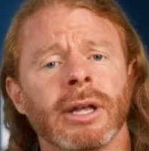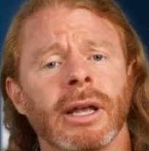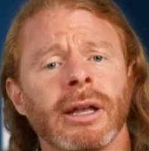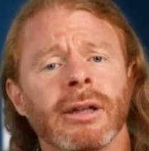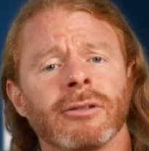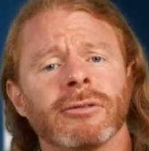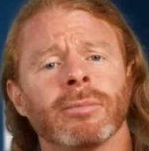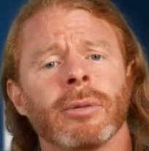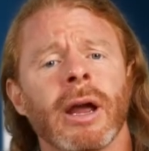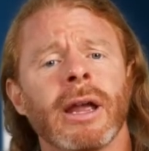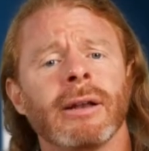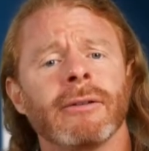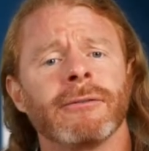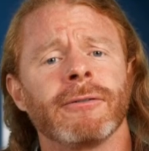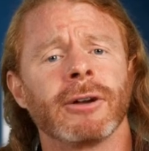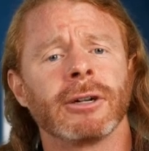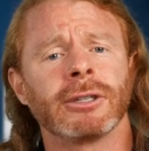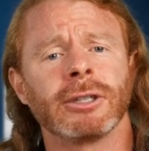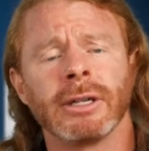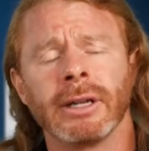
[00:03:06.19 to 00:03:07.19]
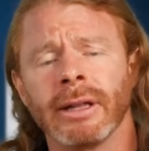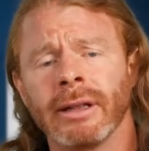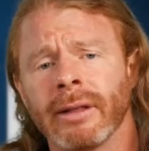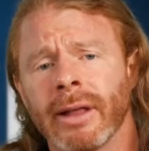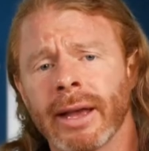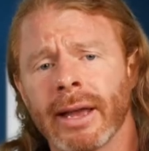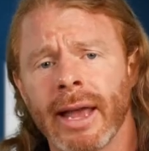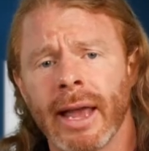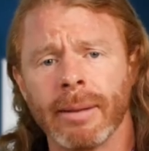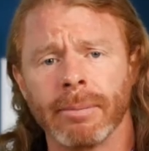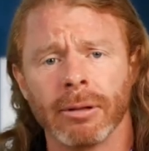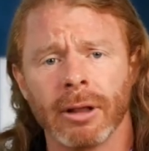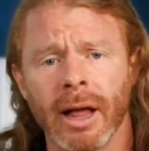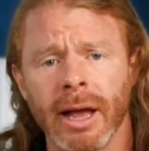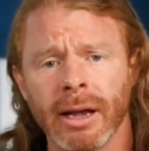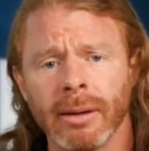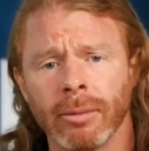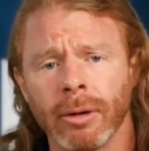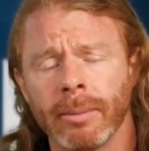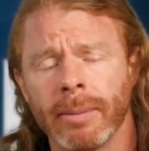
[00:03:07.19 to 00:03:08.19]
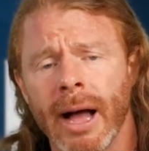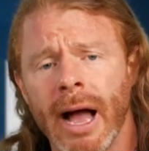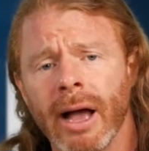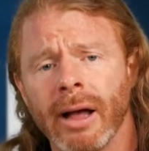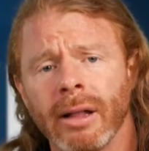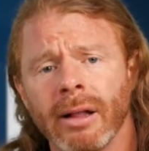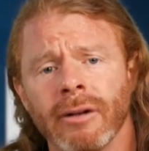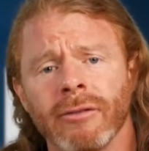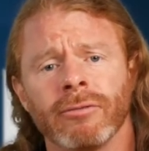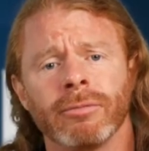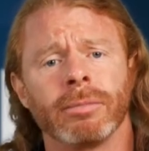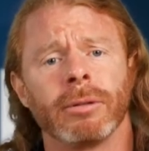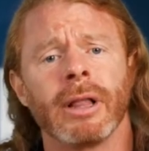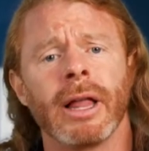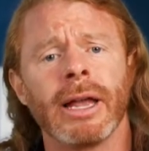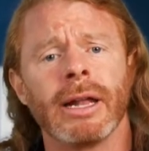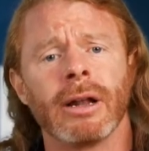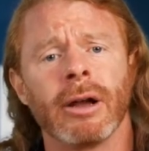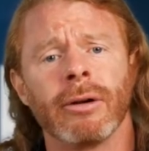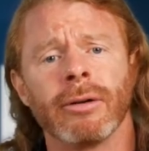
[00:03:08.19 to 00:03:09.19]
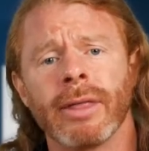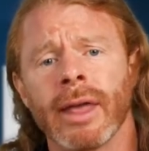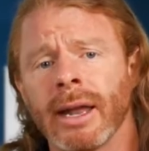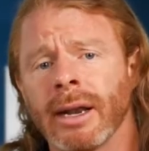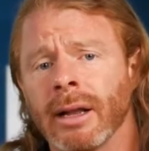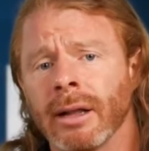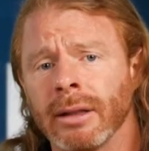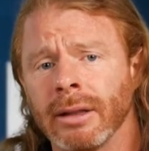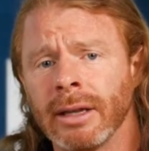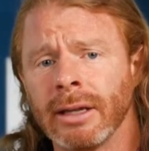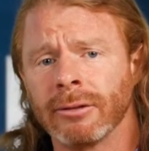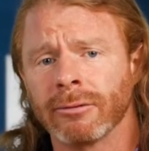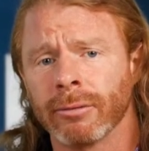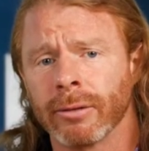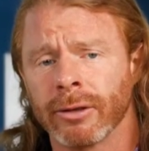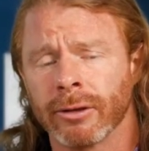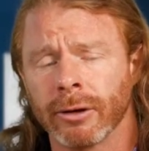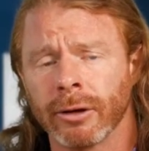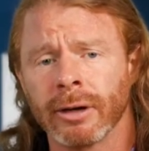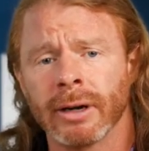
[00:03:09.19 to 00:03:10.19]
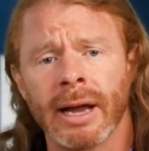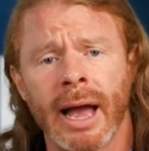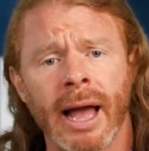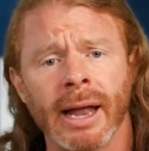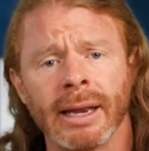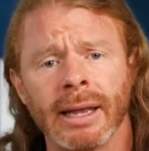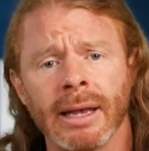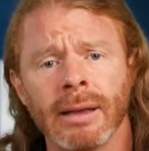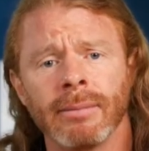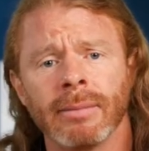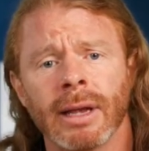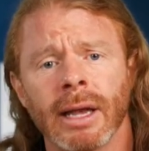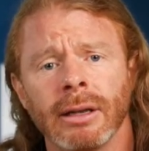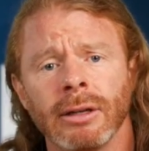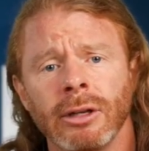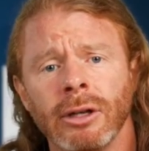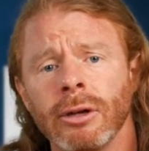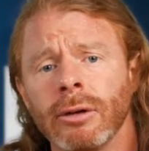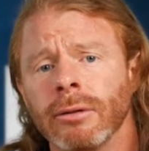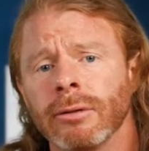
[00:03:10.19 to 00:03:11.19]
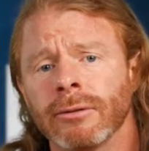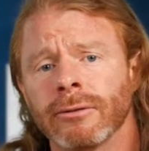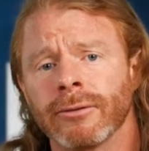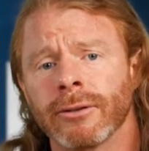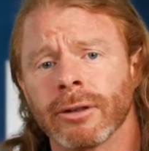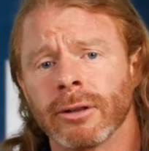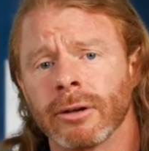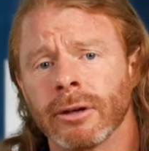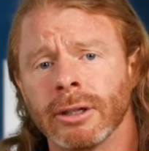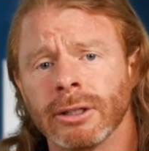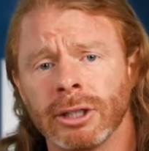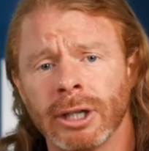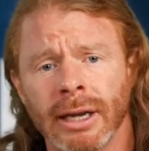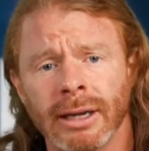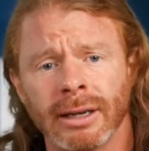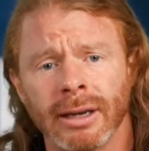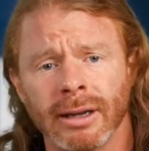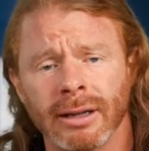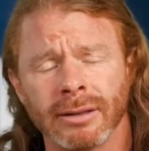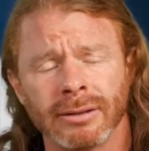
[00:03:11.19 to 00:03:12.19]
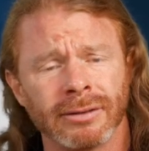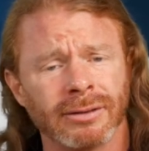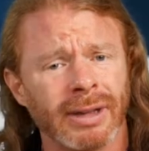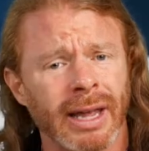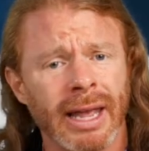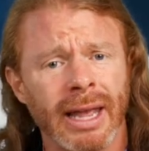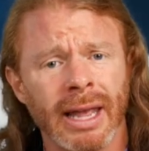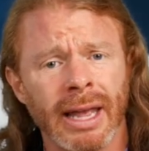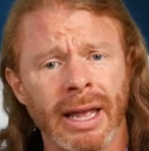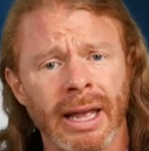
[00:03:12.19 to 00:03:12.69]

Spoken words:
to his brain functioning like a pliable pile of Play-Doh that elites with dirt on him can use for their agendas.